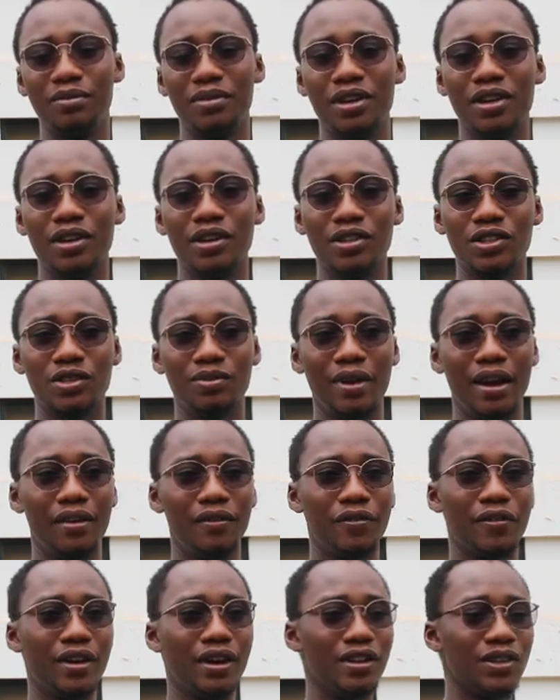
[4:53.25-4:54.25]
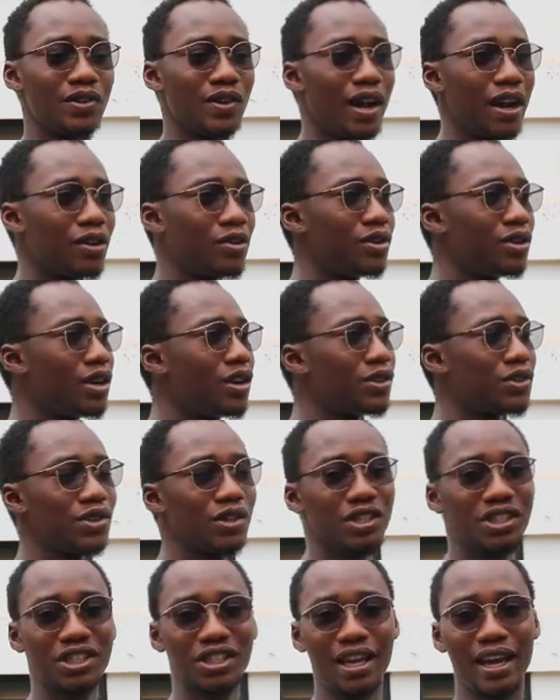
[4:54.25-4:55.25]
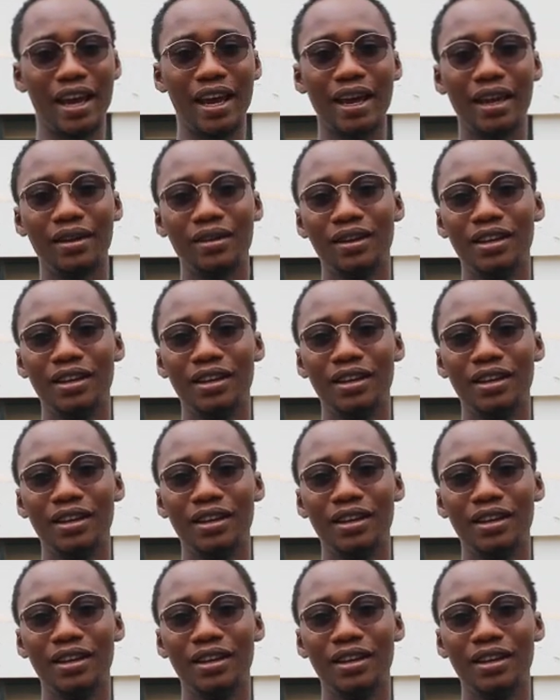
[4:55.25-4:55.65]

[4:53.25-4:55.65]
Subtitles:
beyond to my friends. So I could also share